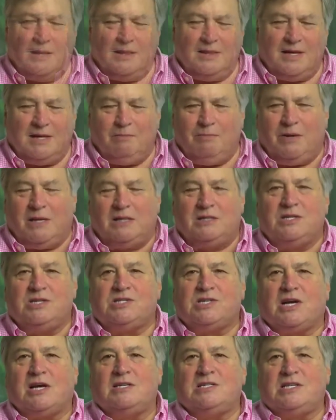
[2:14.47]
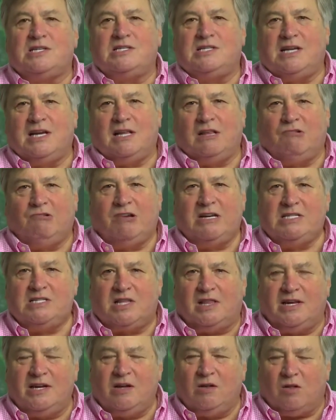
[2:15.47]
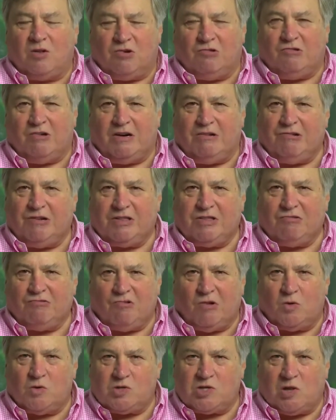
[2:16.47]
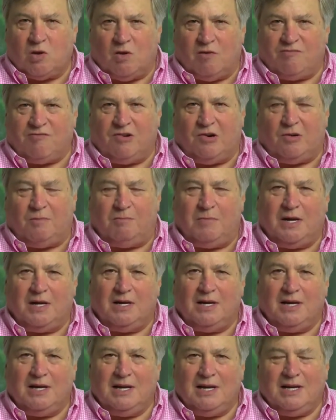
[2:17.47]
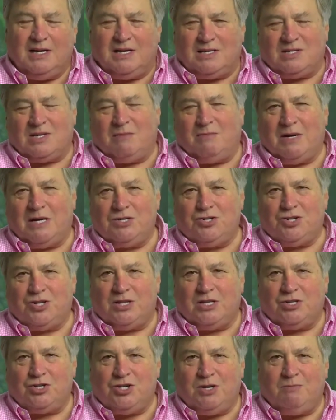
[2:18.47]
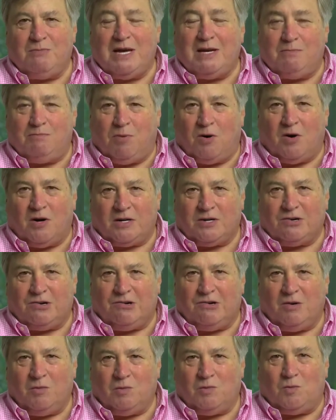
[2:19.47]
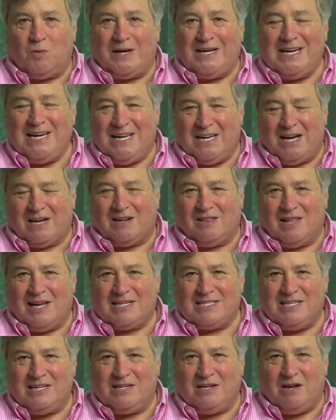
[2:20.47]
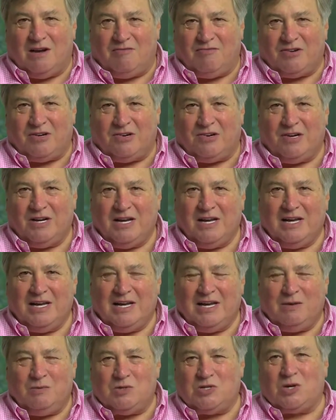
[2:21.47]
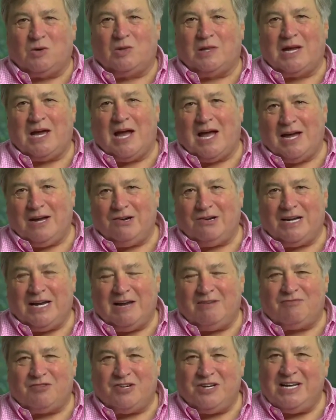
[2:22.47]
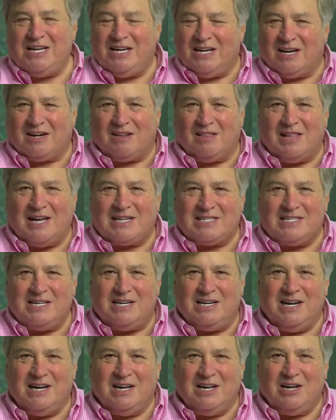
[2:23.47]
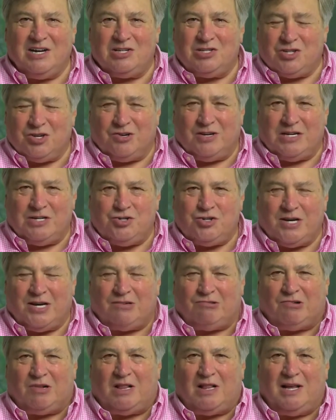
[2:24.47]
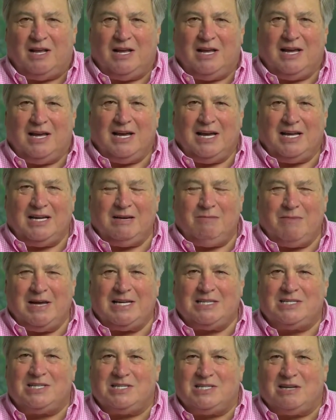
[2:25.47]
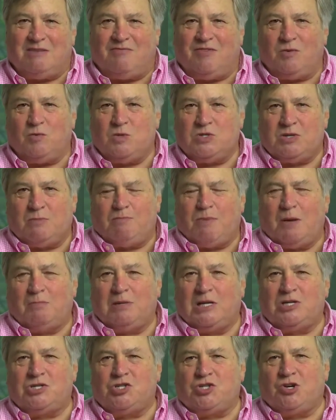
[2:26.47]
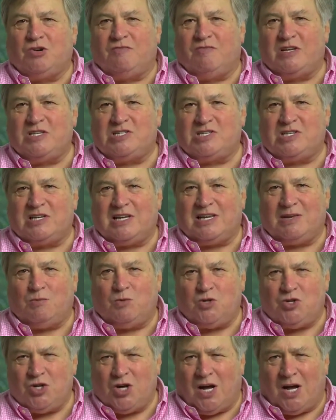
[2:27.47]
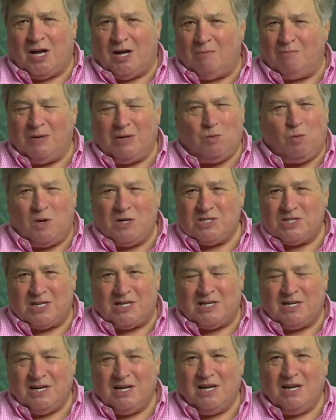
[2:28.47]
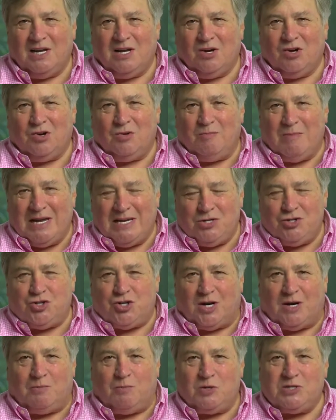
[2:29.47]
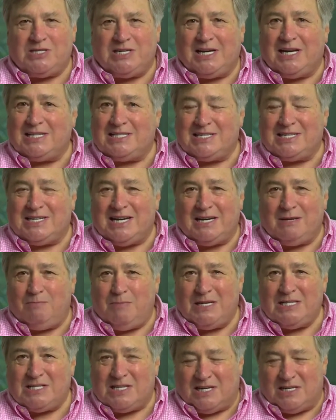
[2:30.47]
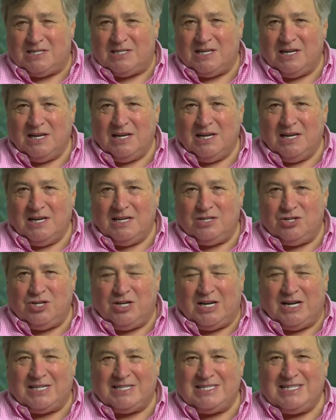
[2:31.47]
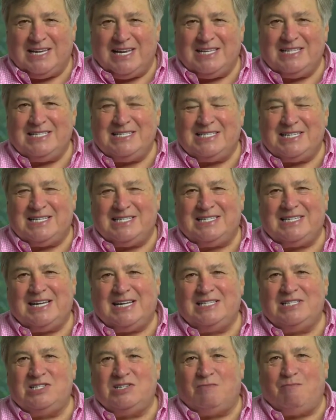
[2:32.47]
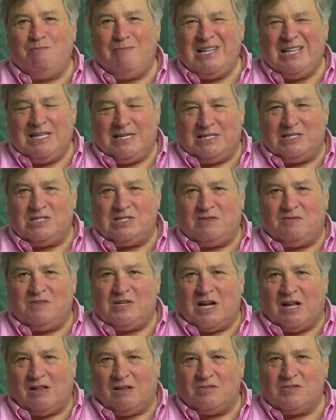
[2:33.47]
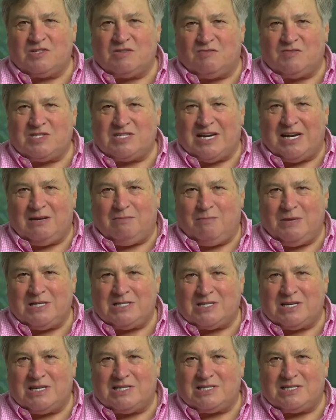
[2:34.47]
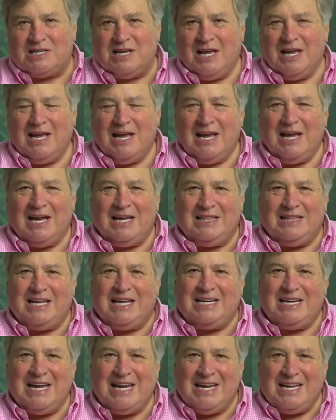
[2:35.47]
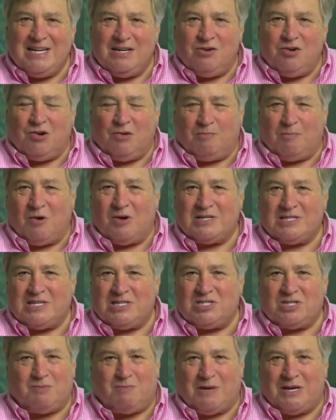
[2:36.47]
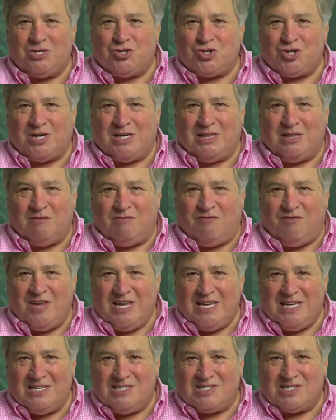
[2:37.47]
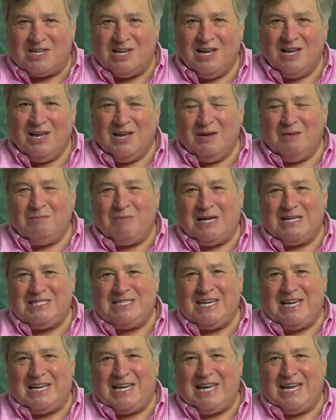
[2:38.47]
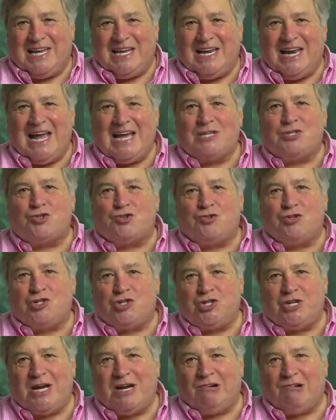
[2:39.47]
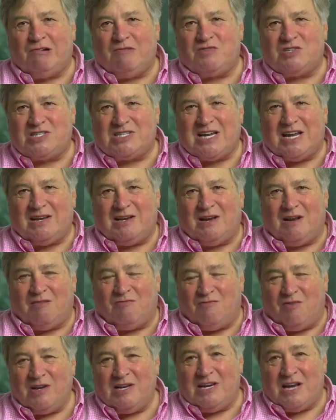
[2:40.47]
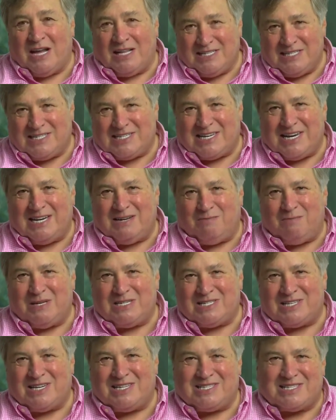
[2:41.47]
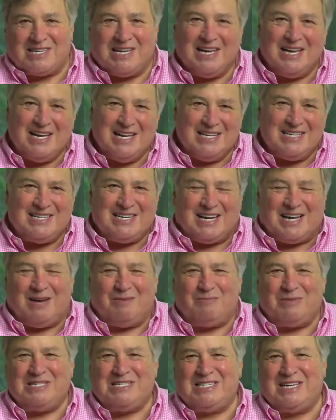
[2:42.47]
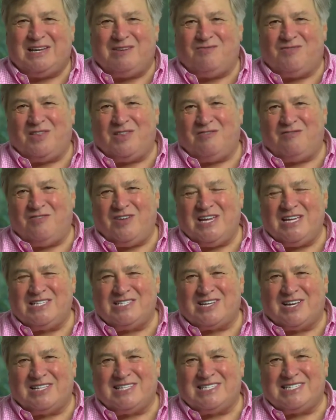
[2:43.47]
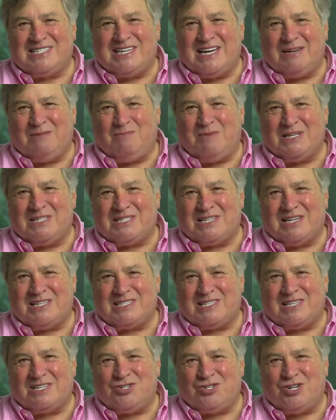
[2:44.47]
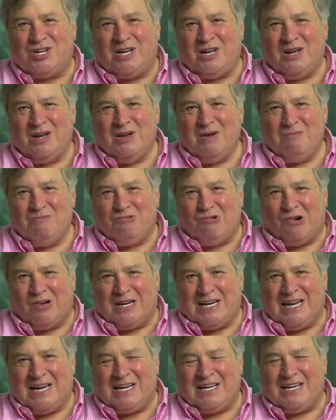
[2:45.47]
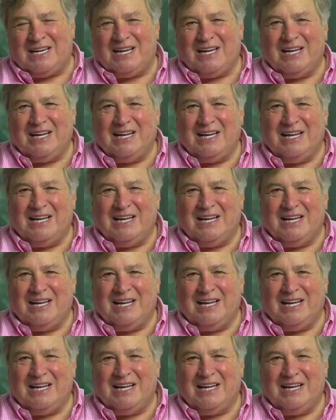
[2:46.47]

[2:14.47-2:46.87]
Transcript: Then Bill discusses Hillary's legal career at the Rose Law Firm. He doesn't mention that she made partner when he got elected governor and was only hired after he got elected attorney general. And he makes as if it was a public service job. It wasn't. Her main job was to get state business, and she got tens and tens of millions of dollars of state business, and then hid her participation in the fees by taking an extra share of non-state business to compensate for the fees on state business that she brought in.